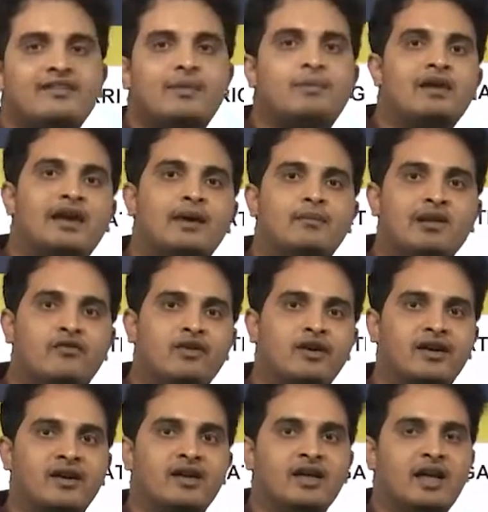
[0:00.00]
applicable
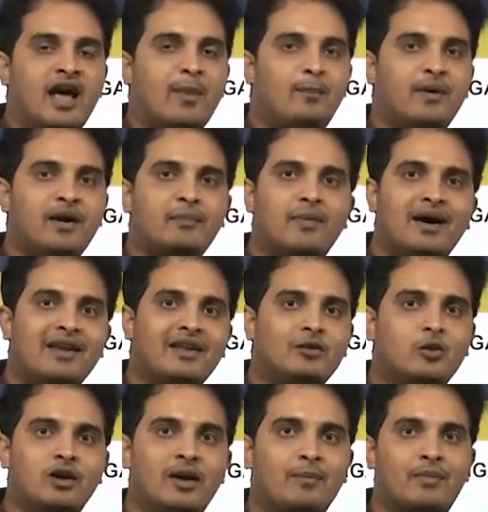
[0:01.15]
for upper bari
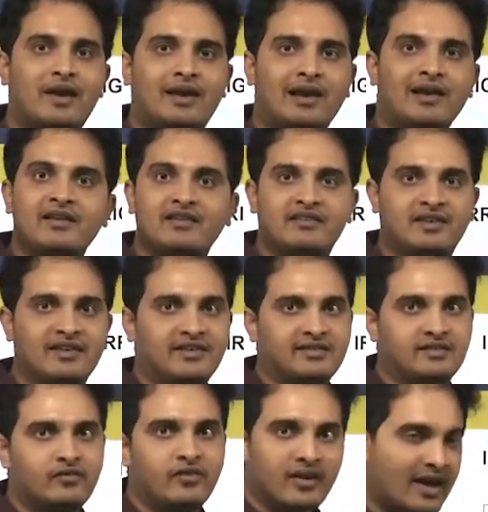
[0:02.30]
Doab canal regions.
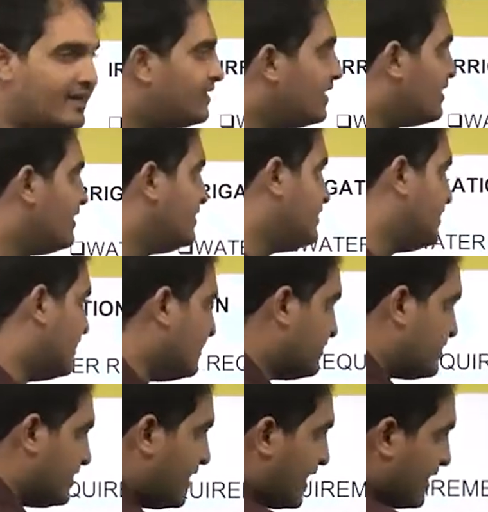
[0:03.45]
For other regions,
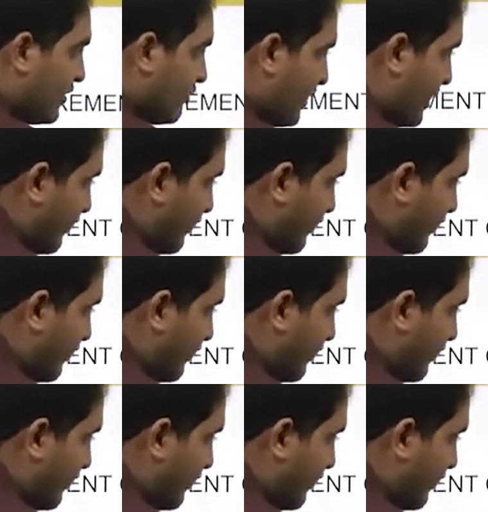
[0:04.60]
he had given